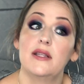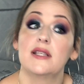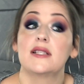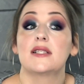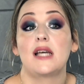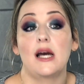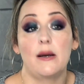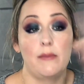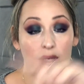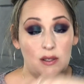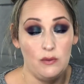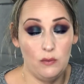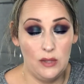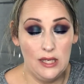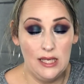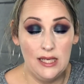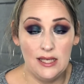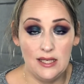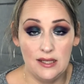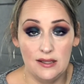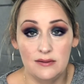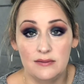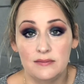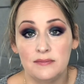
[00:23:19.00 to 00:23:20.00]
coming
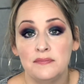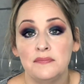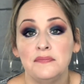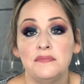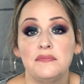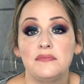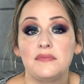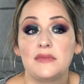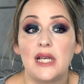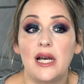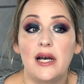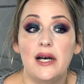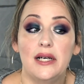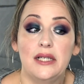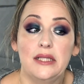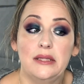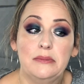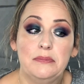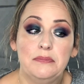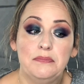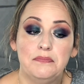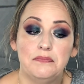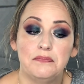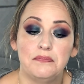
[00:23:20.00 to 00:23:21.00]
week, at
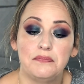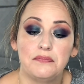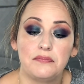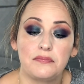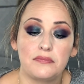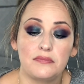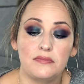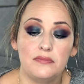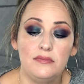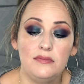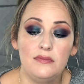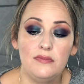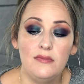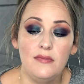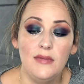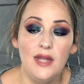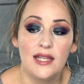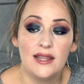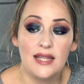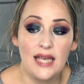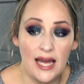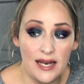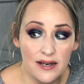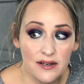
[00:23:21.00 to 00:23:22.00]

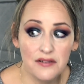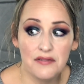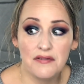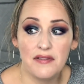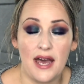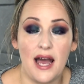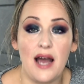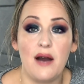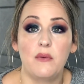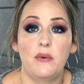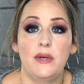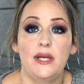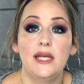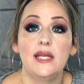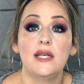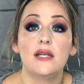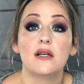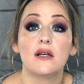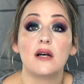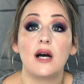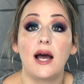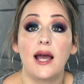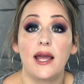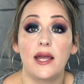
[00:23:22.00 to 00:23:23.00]
the end of that week,
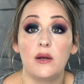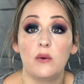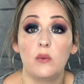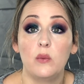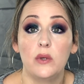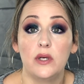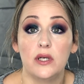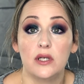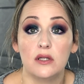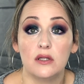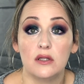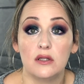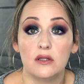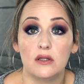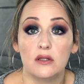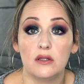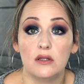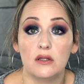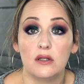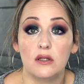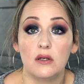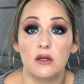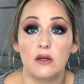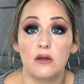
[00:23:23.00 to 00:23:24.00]
I
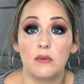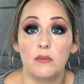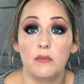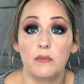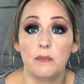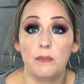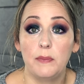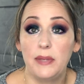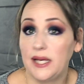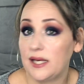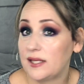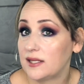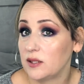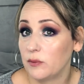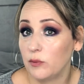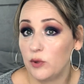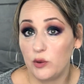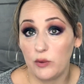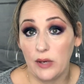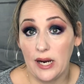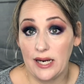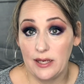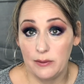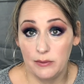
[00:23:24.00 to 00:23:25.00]
will pick someone
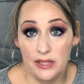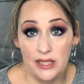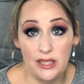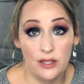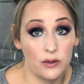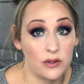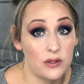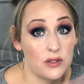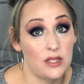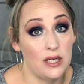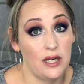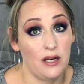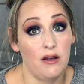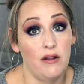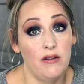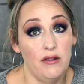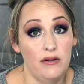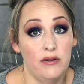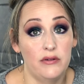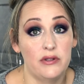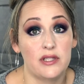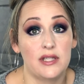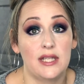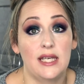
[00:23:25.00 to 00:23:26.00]
randomly who's done all
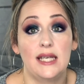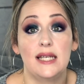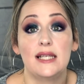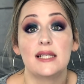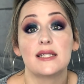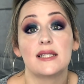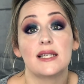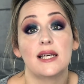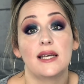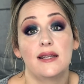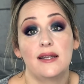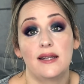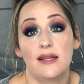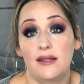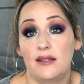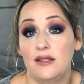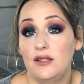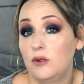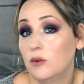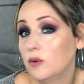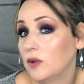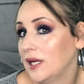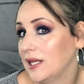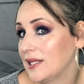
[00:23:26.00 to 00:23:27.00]
those things, and
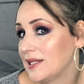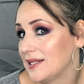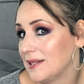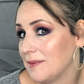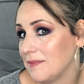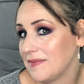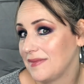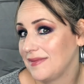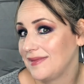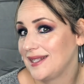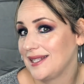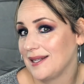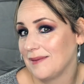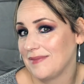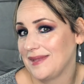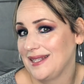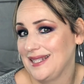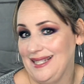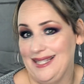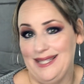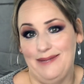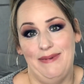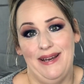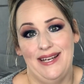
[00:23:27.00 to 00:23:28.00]
you will get something
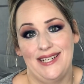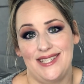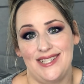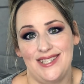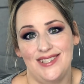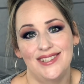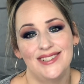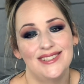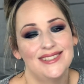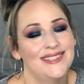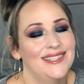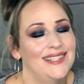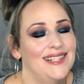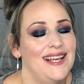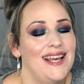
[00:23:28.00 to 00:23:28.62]
special.